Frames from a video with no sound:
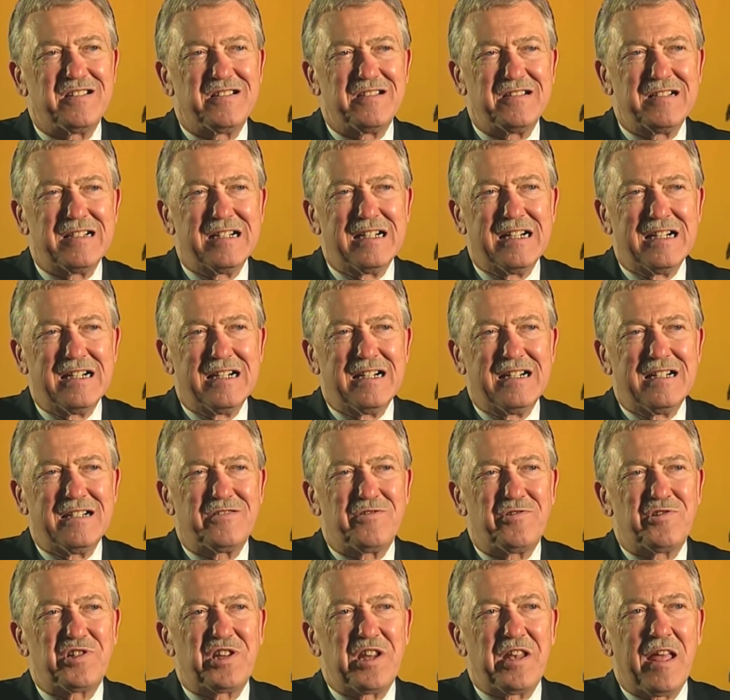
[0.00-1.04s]
Uh,
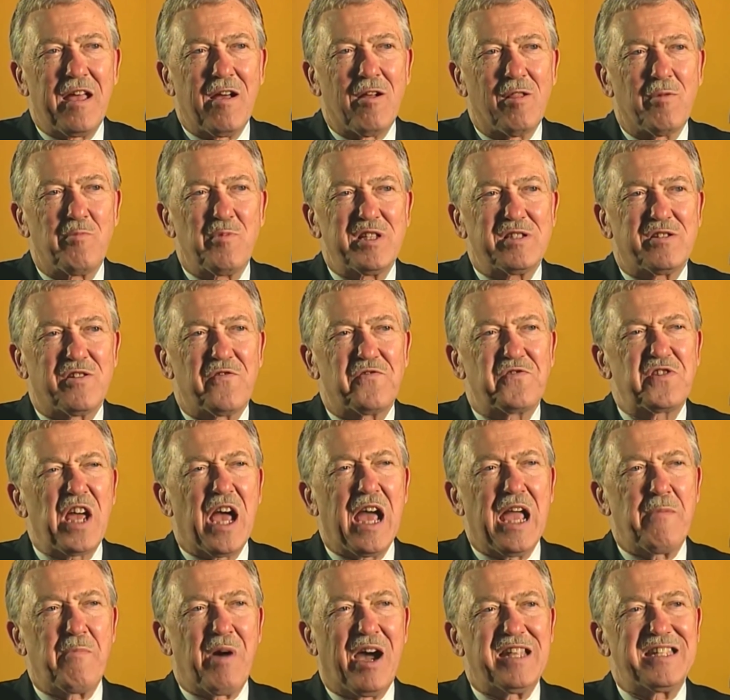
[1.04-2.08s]
there's an element of
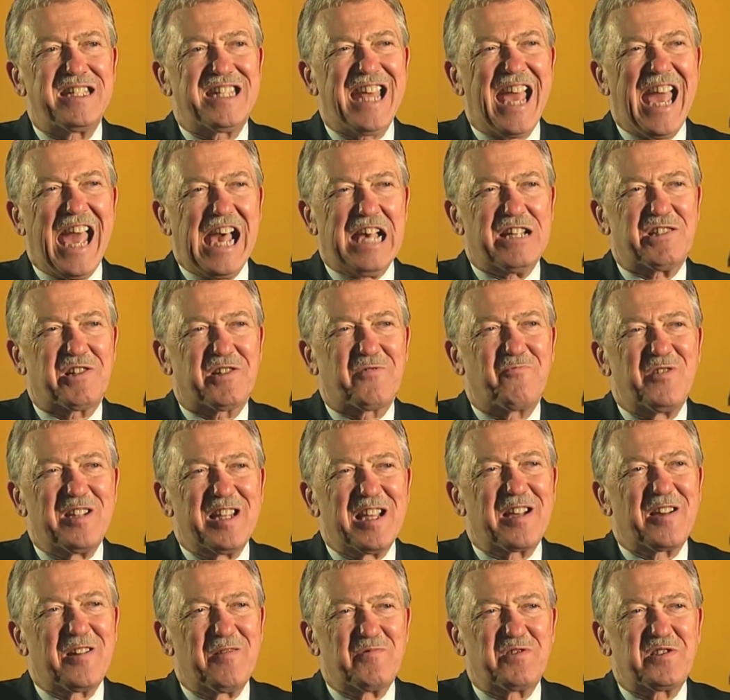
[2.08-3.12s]
time on task when
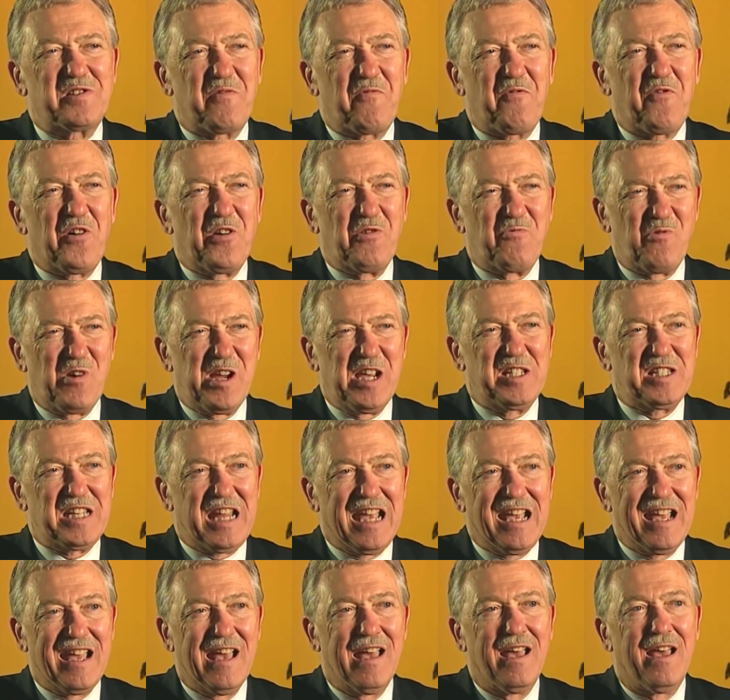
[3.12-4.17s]
it comes to
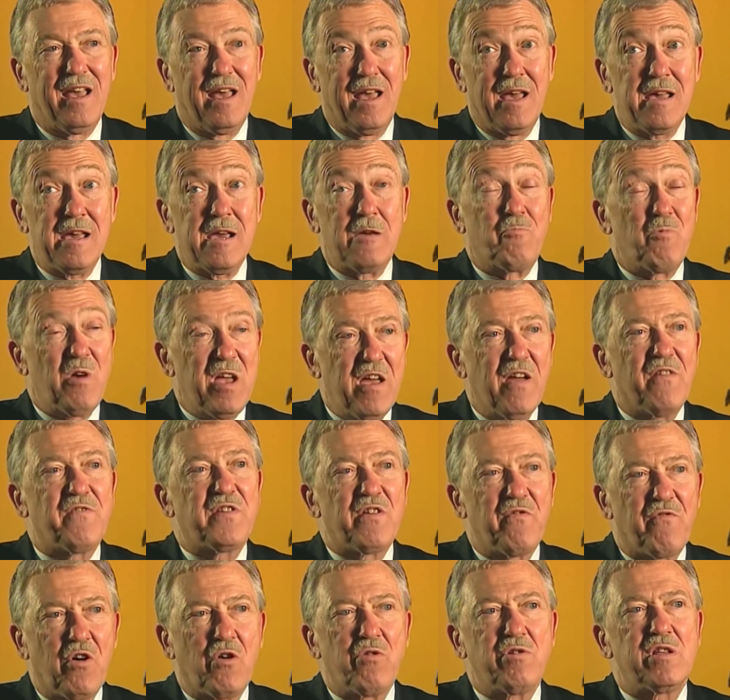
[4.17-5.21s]
fundraising, and we have
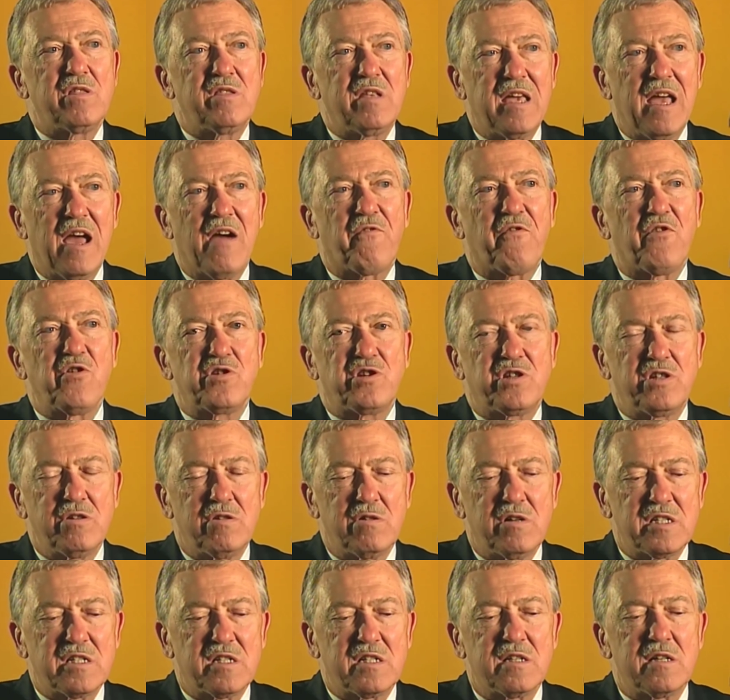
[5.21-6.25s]
devoted the effort
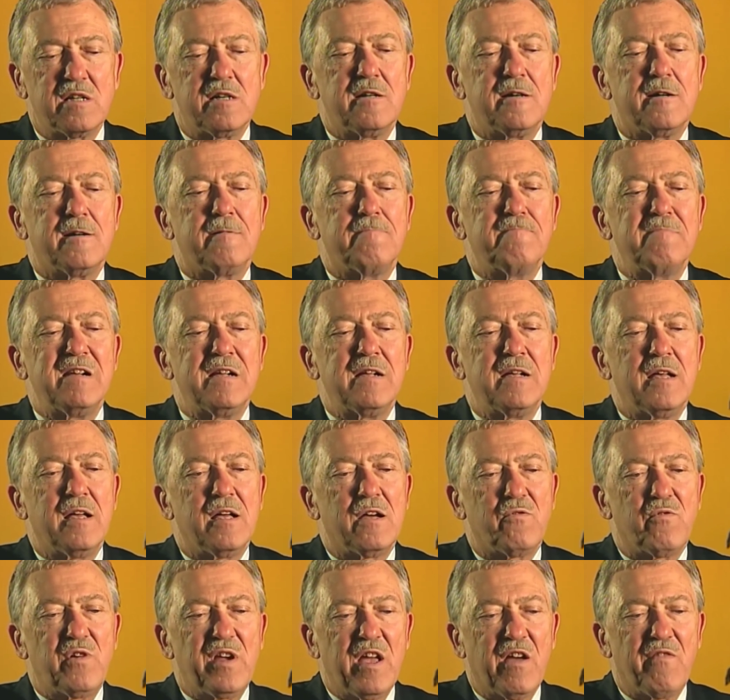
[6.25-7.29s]
to it. Uh,
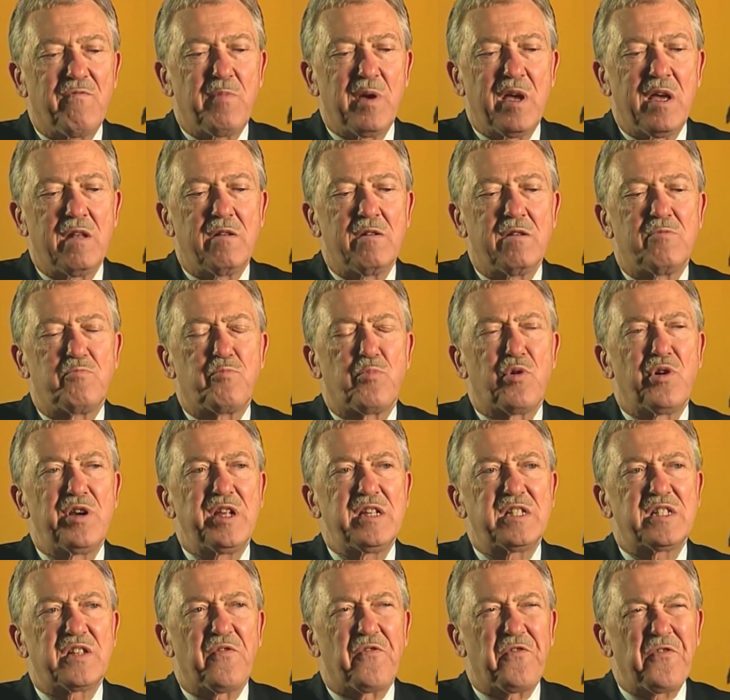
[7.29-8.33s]
we have been
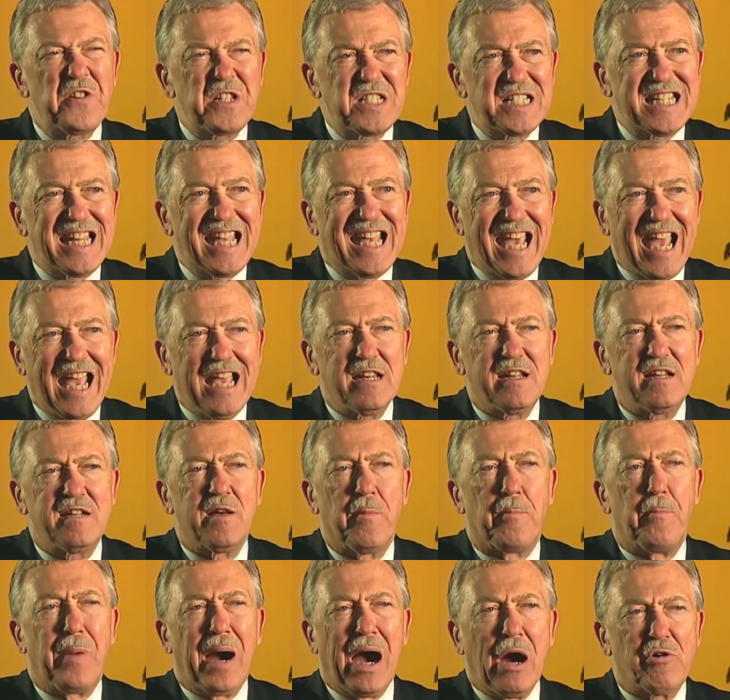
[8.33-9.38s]
pretty sophisticated
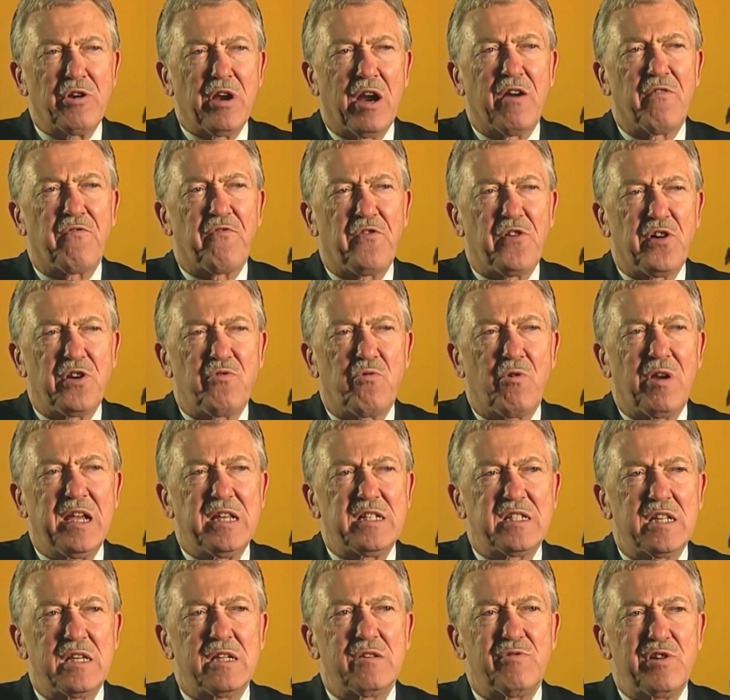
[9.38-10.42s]
about our
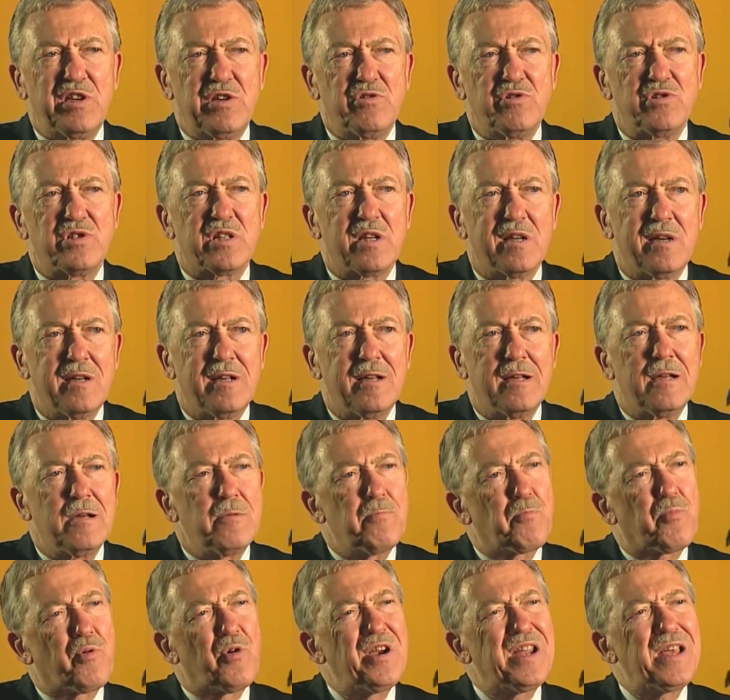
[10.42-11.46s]
fundraising. We use
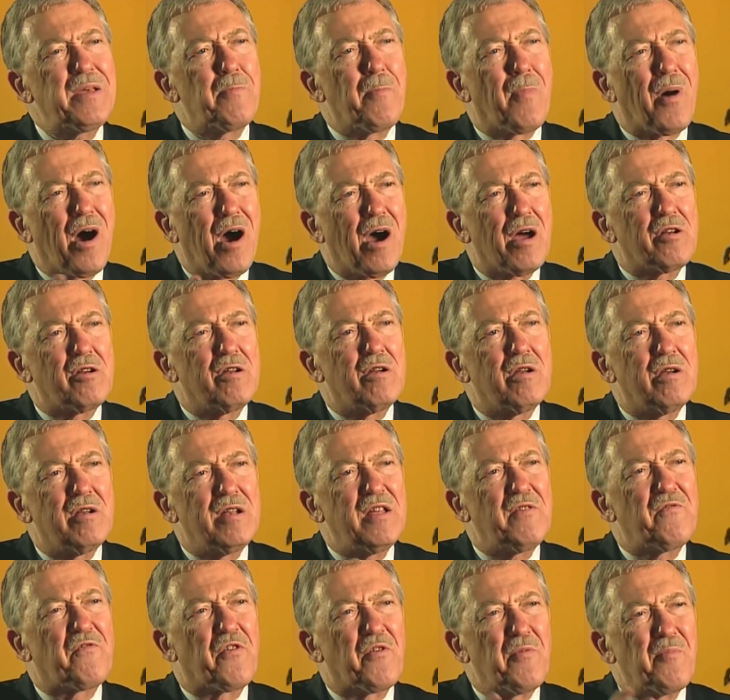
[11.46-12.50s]
pretty modern
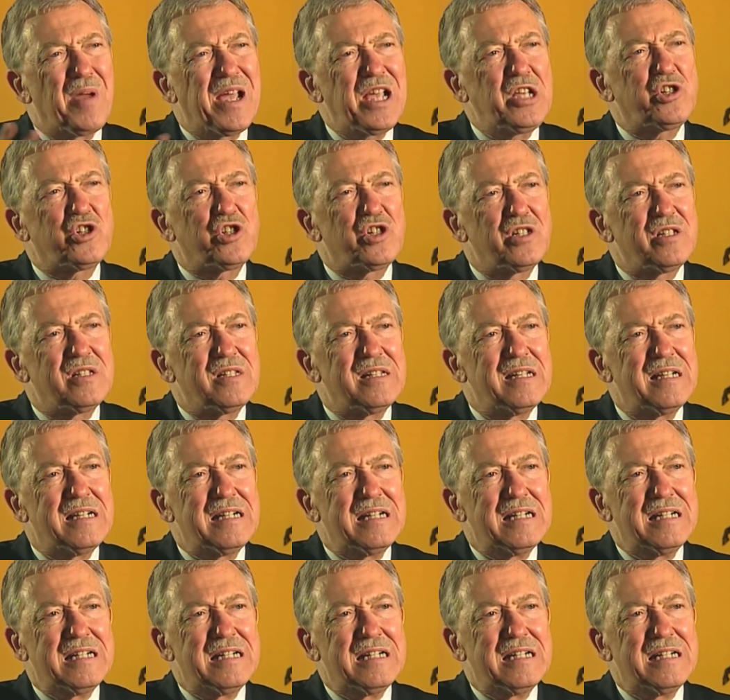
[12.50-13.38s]
information